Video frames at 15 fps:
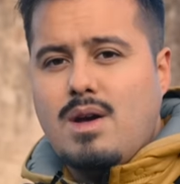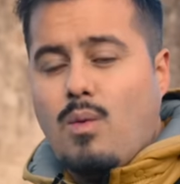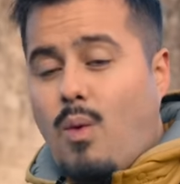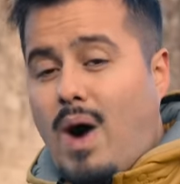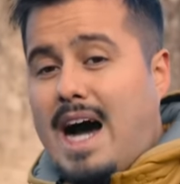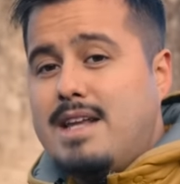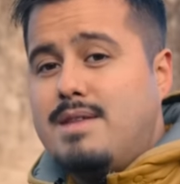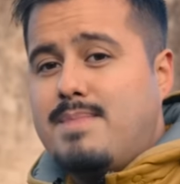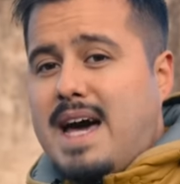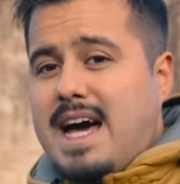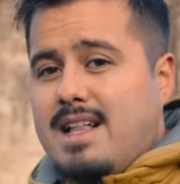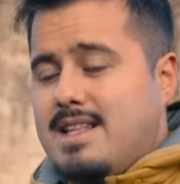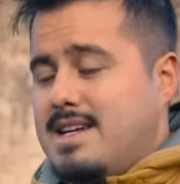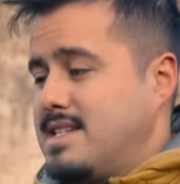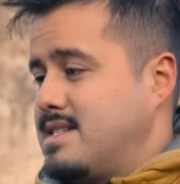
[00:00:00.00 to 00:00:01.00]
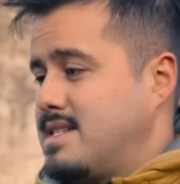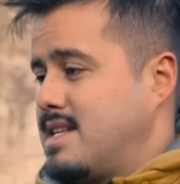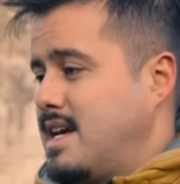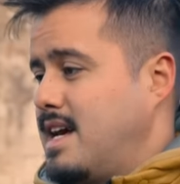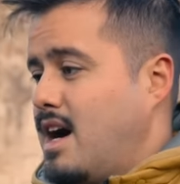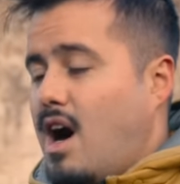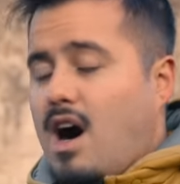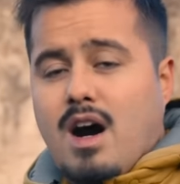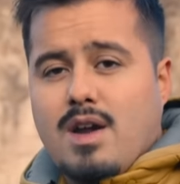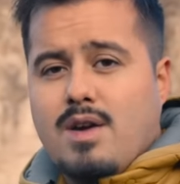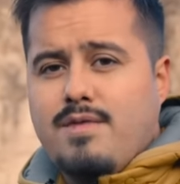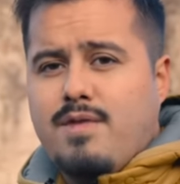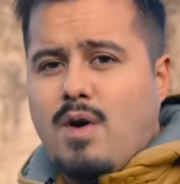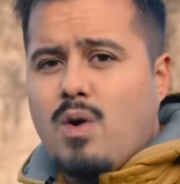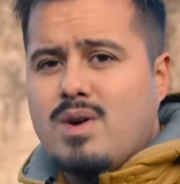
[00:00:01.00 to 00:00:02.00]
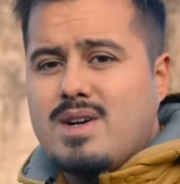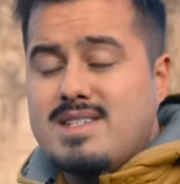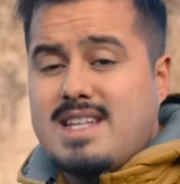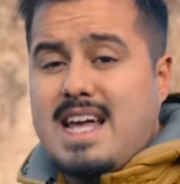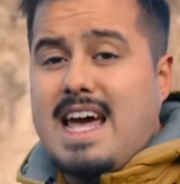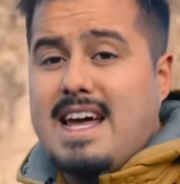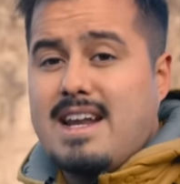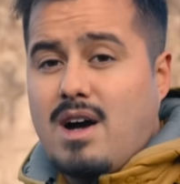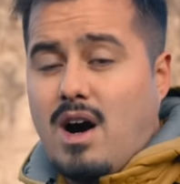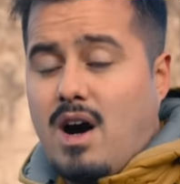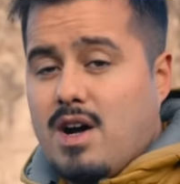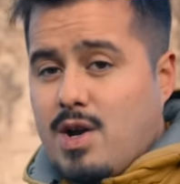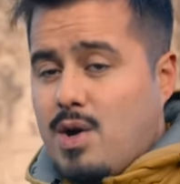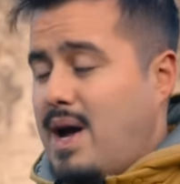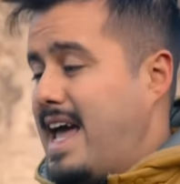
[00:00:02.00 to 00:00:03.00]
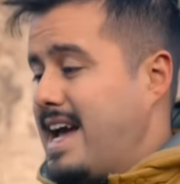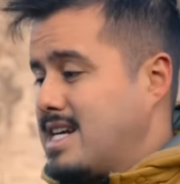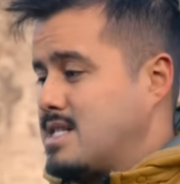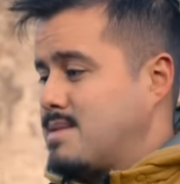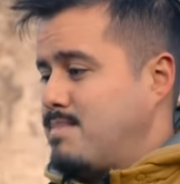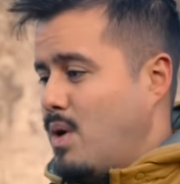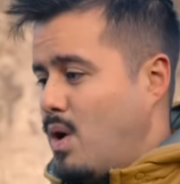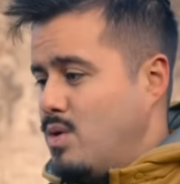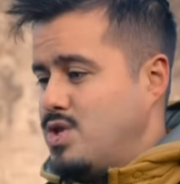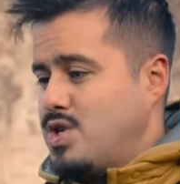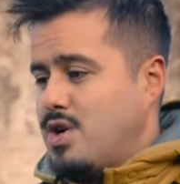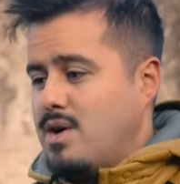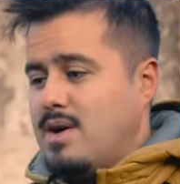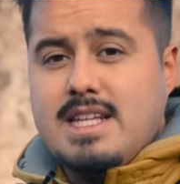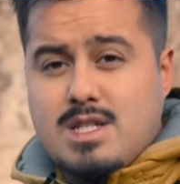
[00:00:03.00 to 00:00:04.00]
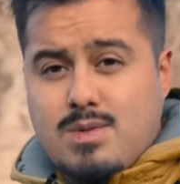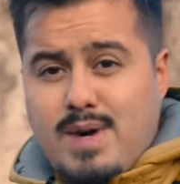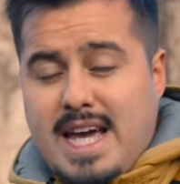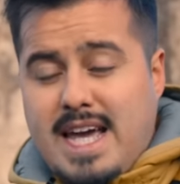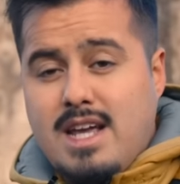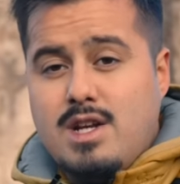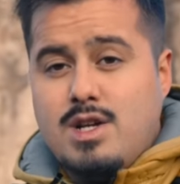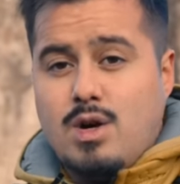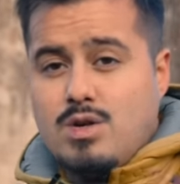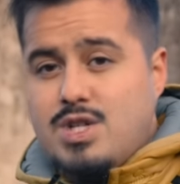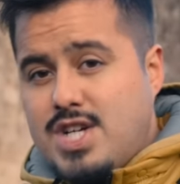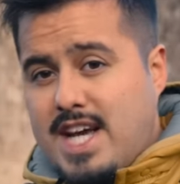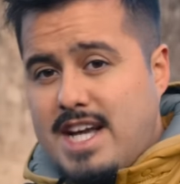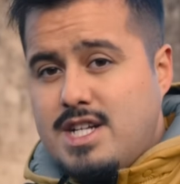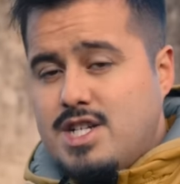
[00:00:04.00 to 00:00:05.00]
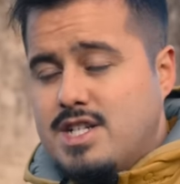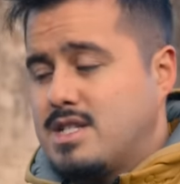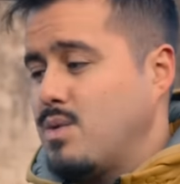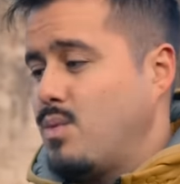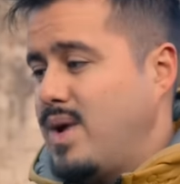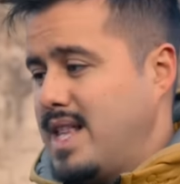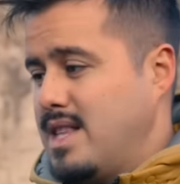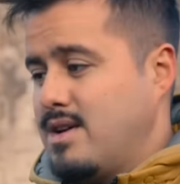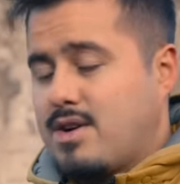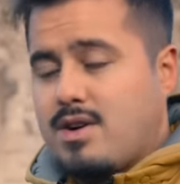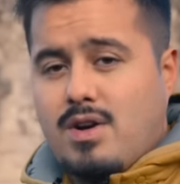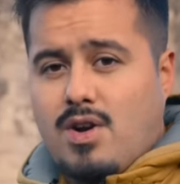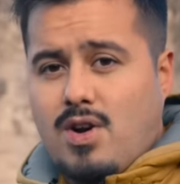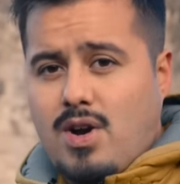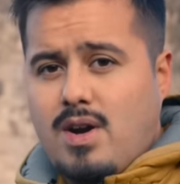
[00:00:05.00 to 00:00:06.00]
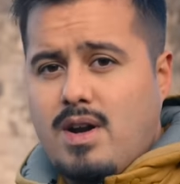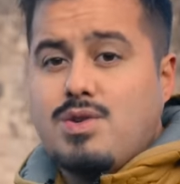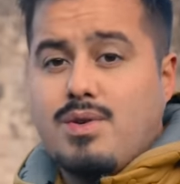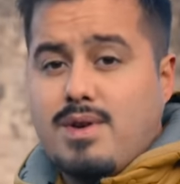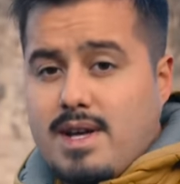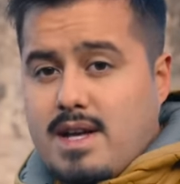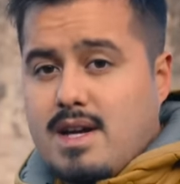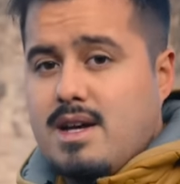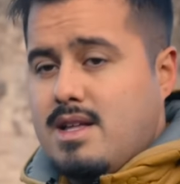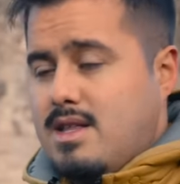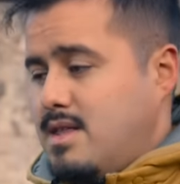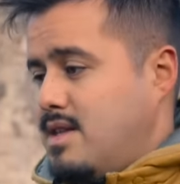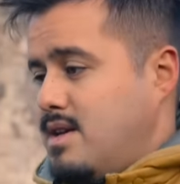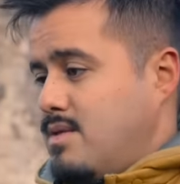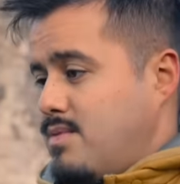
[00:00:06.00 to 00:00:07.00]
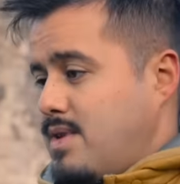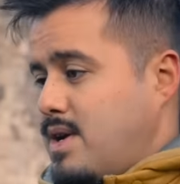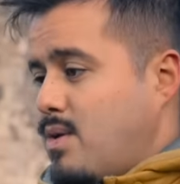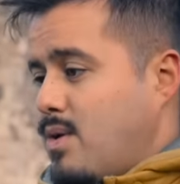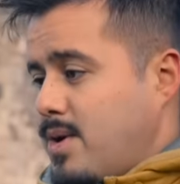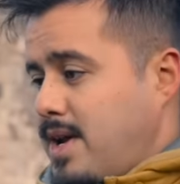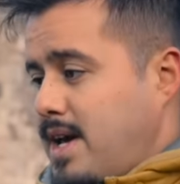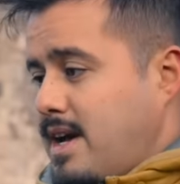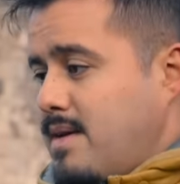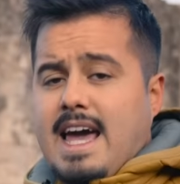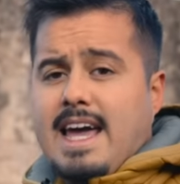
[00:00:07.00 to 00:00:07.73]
white balance, autofocus, and auto exposure. This way, no changes will occur during the recording.